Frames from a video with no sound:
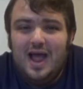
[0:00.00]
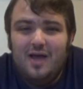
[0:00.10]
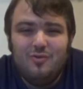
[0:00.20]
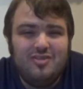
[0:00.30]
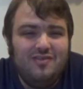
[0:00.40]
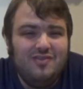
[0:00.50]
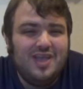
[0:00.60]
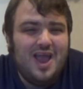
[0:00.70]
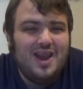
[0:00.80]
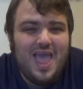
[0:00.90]
I was even
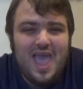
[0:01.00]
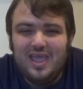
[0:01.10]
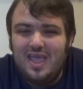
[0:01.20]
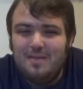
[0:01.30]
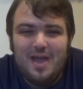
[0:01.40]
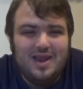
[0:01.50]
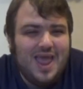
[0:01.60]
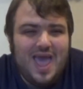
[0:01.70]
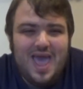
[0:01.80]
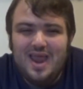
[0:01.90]
kind of egging my
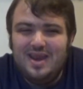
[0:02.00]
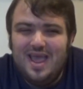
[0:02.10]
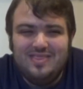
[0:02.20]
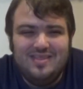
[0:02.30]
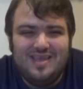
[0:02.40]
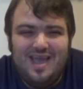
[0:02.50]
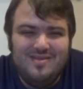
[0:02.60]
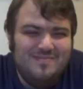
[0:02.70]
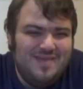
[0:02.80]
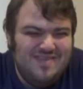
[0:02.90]
dad at the
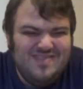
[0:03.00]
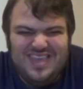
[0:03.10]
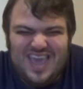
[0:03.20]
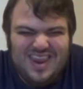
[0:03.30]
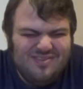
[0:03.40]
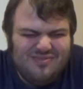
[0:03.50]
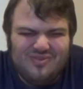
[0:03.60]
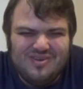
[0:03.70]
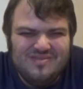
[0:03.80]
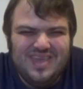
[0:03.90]
time to maybe get it
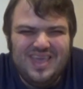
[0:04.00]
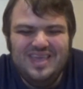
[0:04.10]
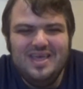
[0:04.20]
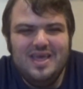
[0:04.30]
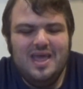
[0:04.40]
for me.